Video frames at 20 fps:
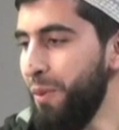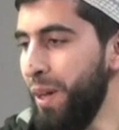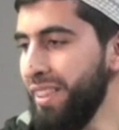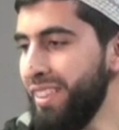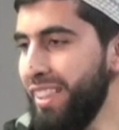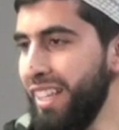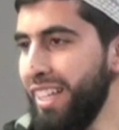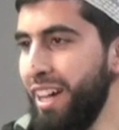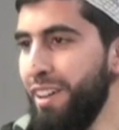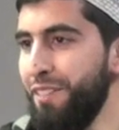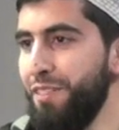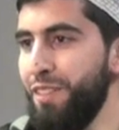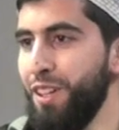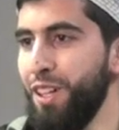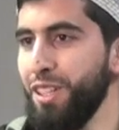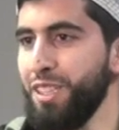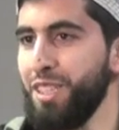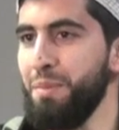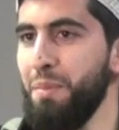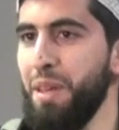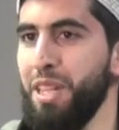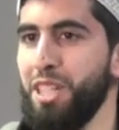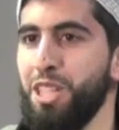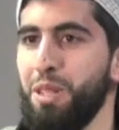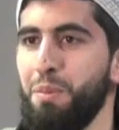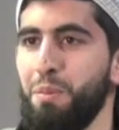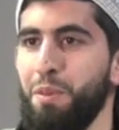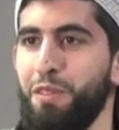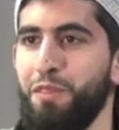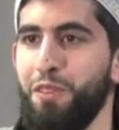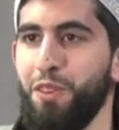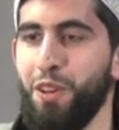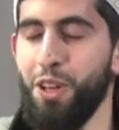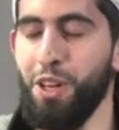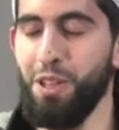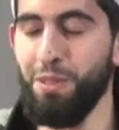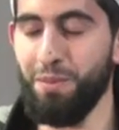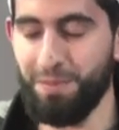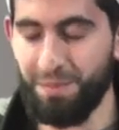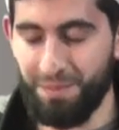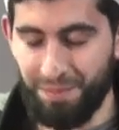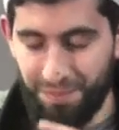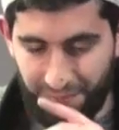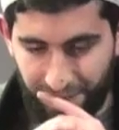One thing I forgot to mention before,